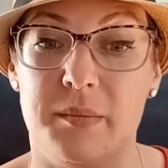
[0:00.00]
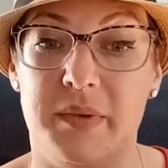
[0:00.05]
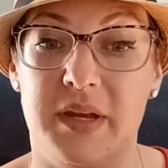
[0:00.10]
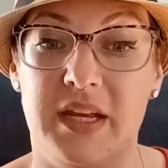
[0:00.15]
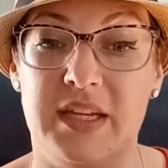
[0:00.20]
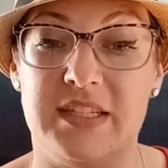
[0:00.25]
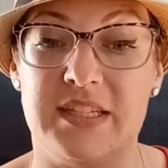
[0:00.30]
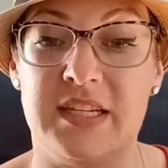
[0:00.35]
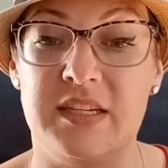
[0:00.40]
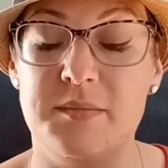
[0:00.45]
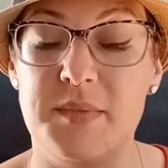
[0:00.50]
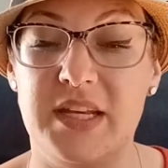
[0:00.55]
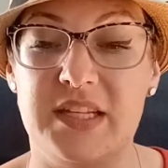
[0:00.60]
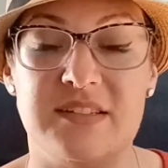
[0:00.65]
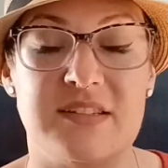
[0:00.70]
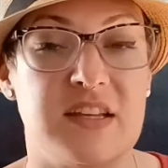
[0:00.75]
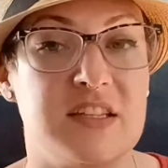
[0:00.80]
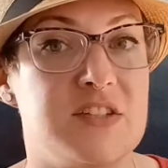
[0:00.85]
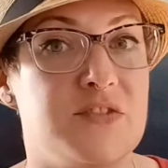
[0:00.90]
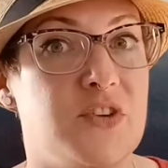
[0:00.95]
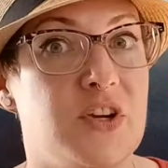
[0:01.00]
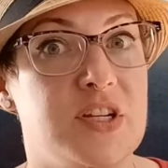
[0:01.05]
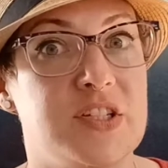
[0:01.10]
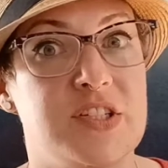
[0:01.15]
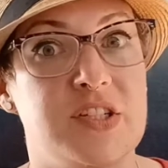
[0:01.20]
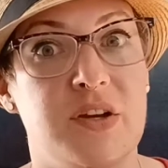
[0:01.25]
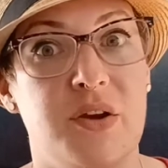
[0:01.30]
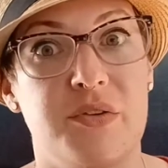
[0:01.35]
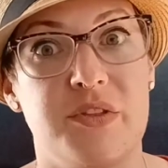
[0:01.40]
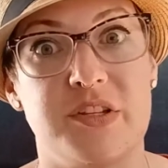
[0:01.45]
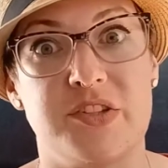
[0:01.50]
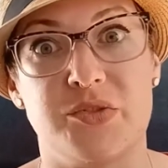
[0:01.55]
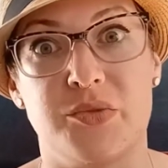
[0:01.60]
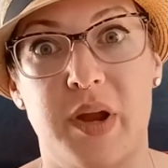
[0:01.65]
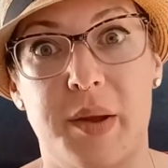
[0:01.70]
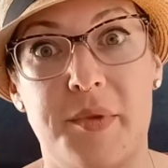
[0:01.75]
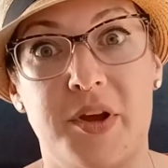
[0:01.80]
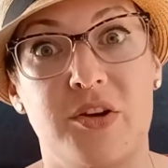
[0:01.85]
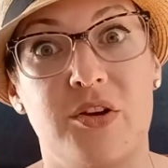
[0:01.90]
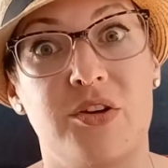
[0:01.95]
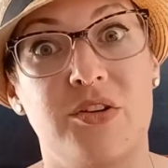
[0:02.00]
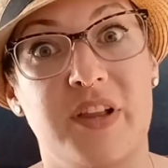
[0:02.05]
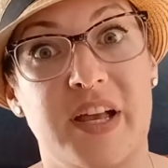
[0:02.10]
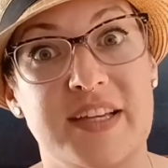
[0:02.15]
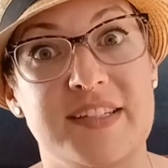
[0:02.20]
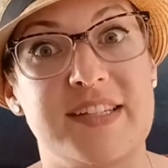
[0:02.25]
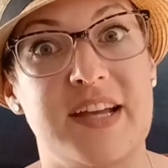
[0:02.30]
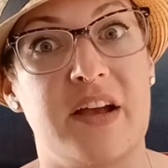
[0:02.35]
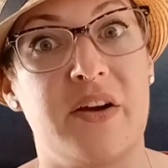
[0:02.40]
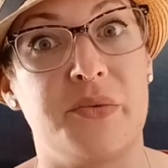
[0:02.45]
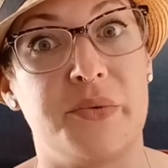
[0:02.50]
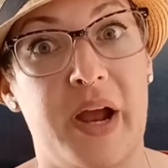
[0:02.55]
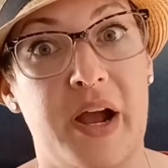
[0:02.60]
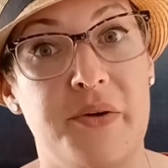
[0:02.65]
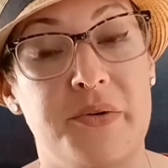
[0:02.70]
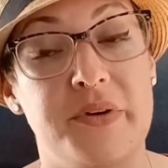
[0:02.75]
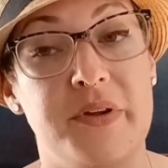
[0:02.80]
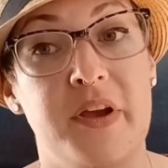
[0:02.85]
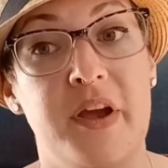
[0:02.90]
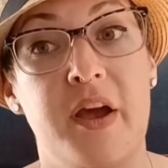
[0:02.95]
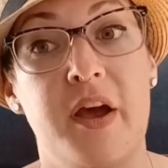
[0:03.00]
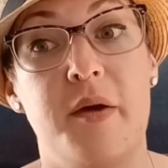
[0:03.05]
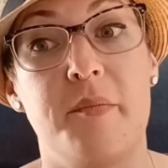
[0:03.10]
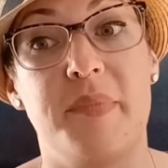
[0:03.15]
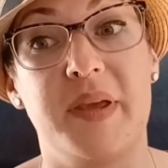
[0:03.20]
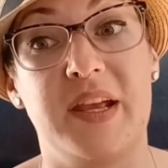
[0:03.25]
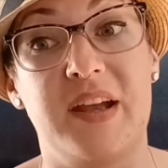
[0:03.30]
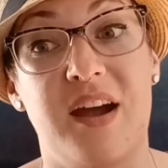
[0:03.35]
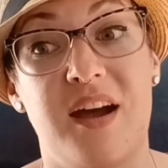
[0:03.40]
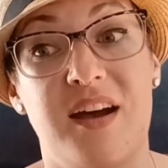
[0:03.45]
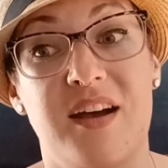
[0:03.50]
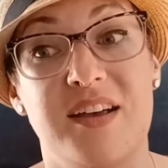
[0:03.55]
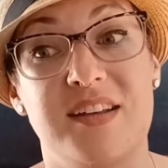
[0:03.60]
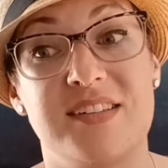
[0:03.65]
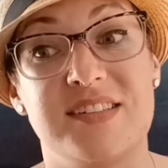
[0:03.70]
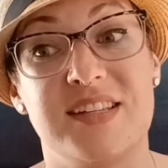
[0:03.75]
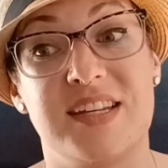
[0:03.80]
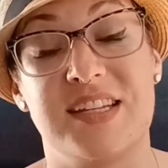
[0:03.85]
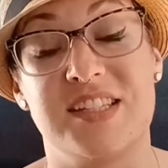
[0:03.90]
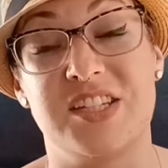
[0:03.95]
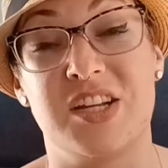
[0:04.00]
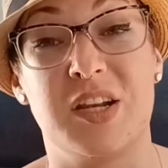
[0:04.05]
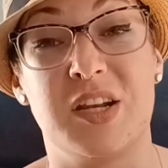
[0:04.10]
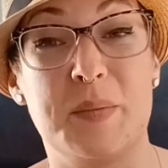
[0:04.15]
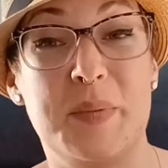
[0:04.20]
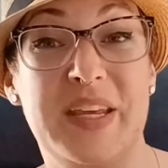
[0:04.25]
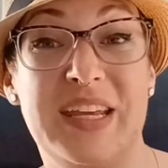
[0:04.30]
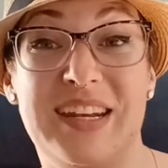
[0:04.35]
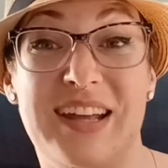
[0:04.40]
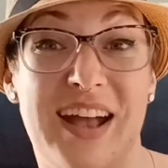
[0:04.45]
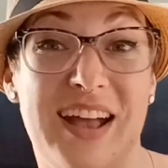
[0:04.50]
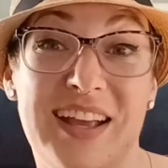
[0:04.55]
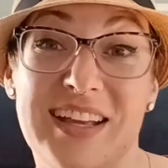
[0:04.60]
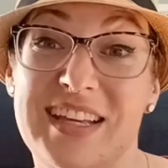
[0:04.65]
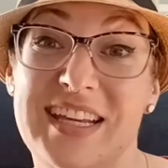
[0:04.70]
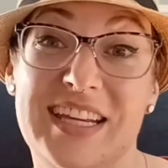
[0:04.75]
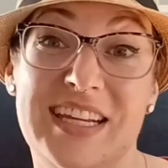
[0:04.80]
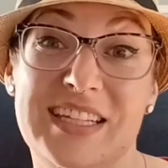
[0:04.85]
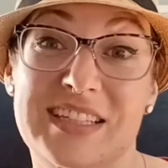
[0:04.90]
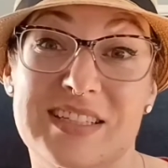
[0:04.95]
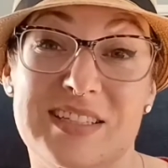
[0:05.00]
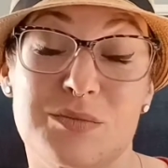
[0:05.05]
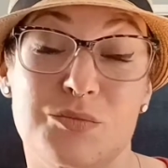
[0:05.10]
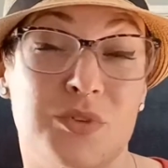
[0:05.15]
It didn't make sense for us to go the ceramic or glass tile route because it's going to be in high heat.